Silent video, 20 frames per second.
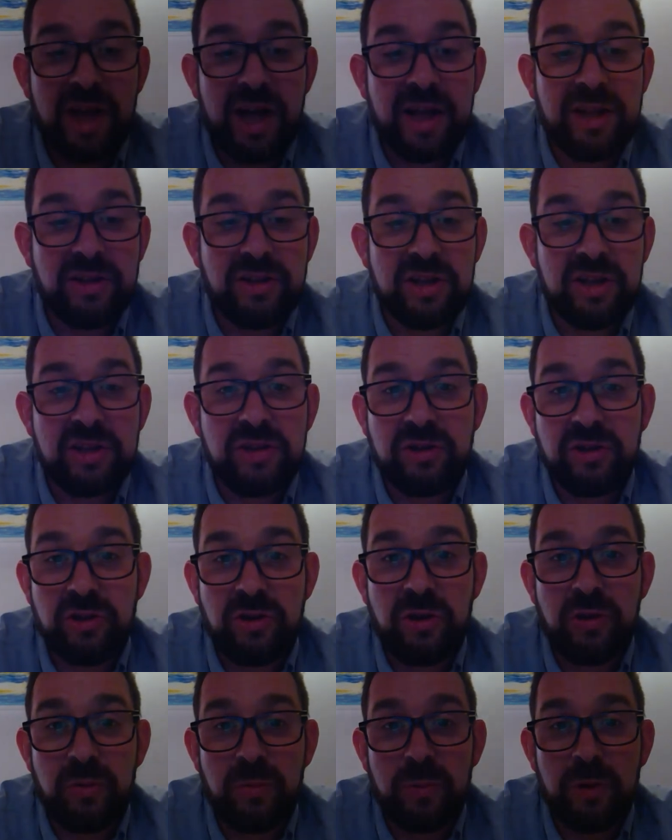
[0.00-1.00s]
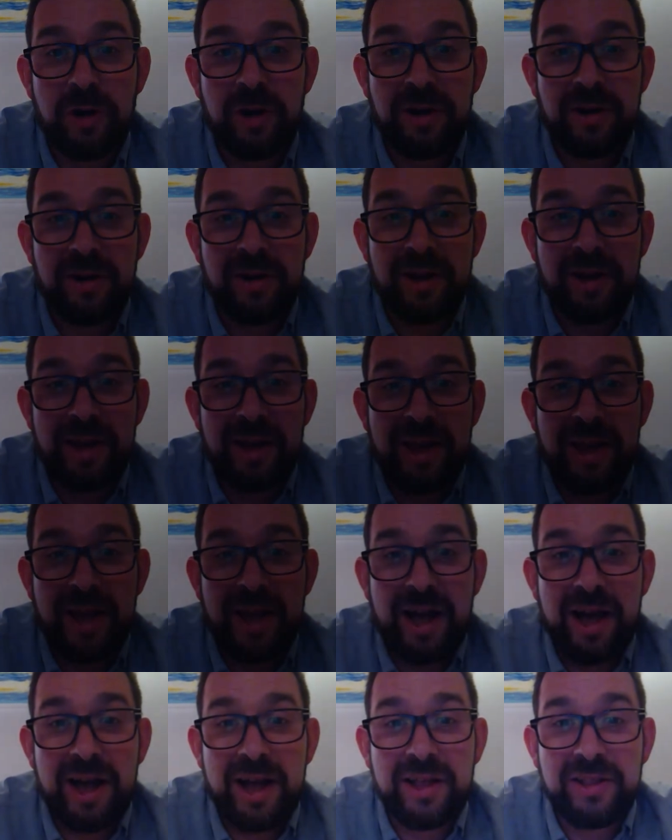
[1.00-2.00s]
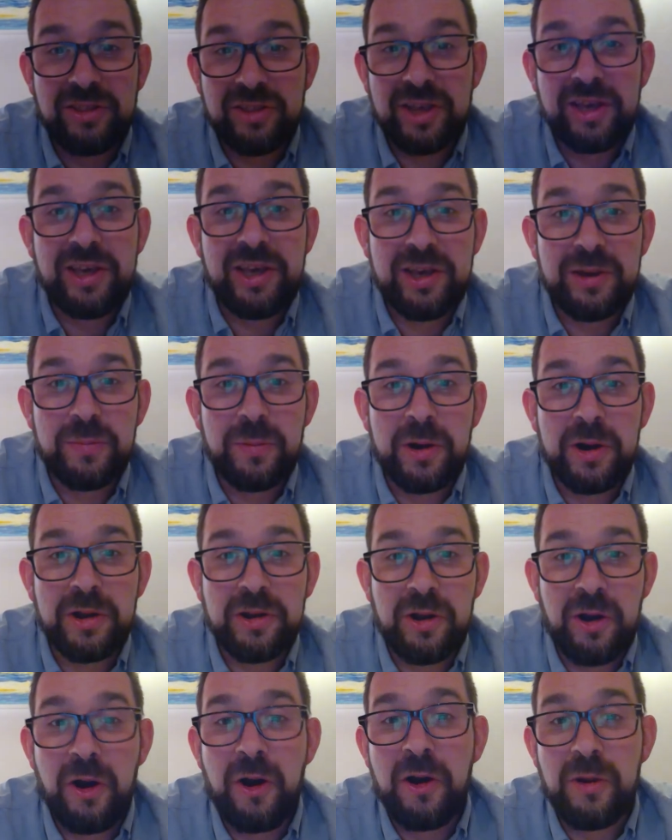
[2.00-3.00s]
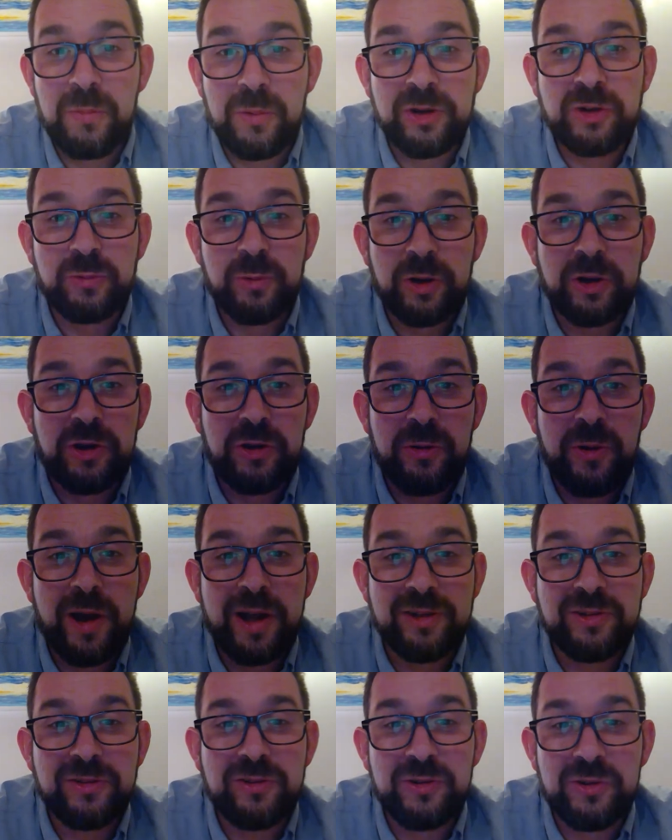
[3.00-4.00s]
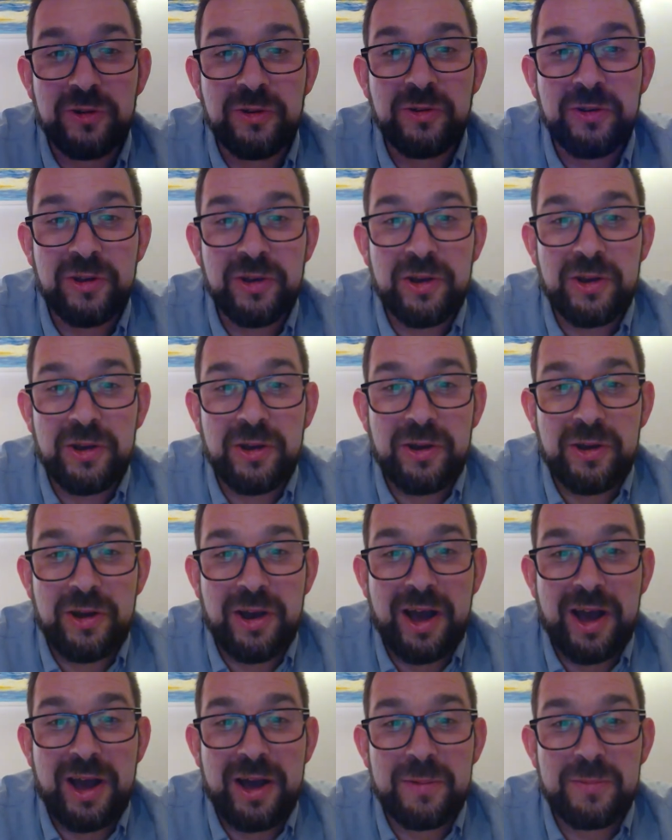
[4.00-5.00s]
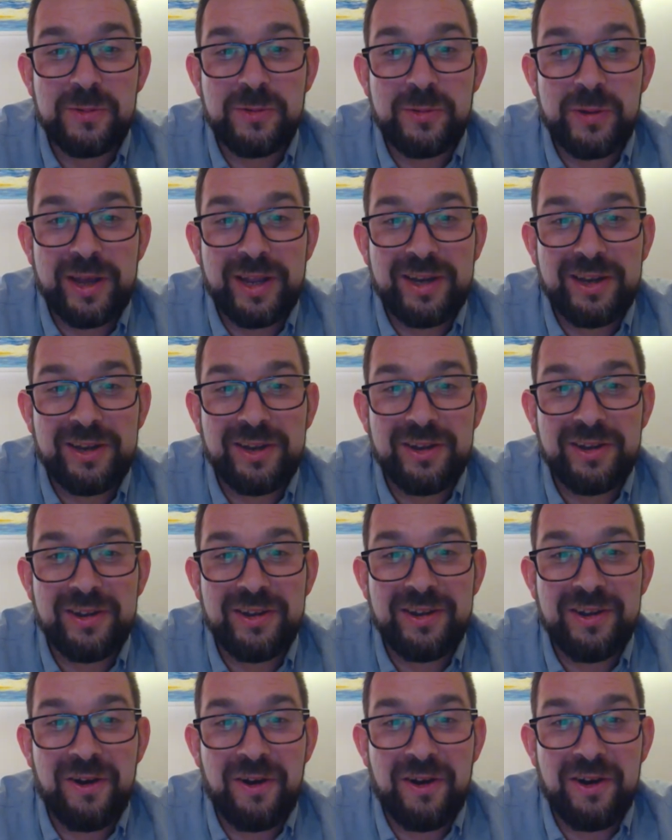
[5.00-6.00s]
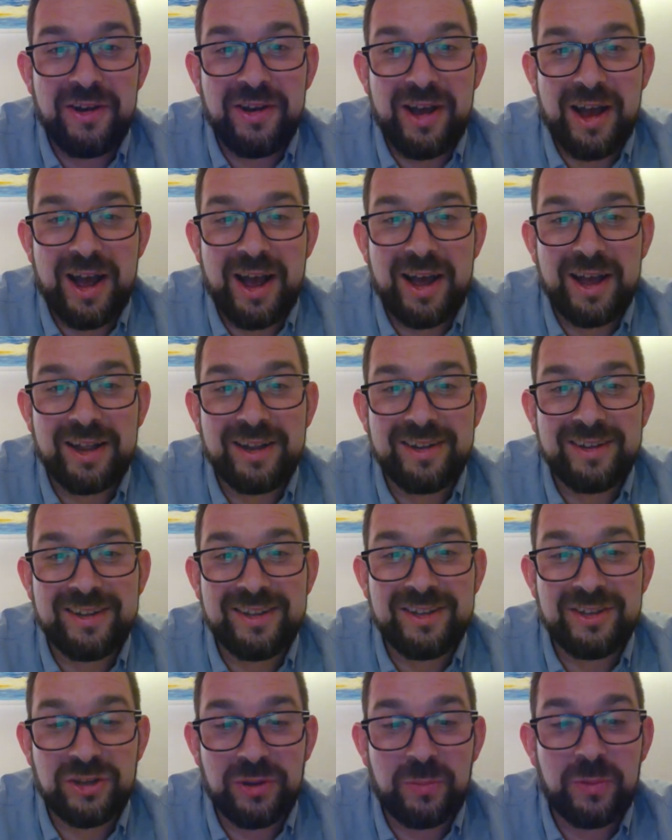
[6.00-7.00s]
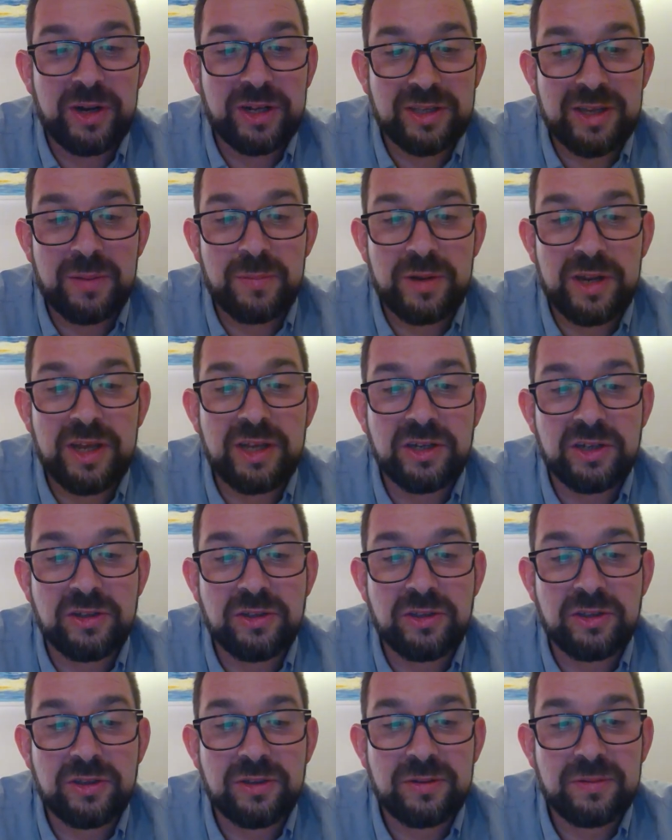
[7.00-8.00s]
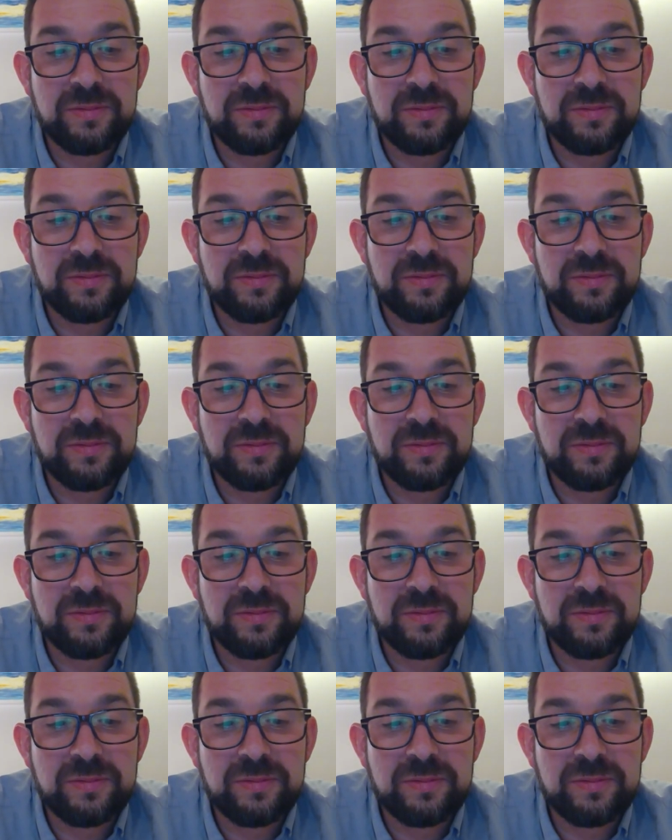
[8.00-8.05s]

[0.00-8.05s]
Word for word: and that you were uh, thinking about how much work you had to do uh, between now and the summer examinations.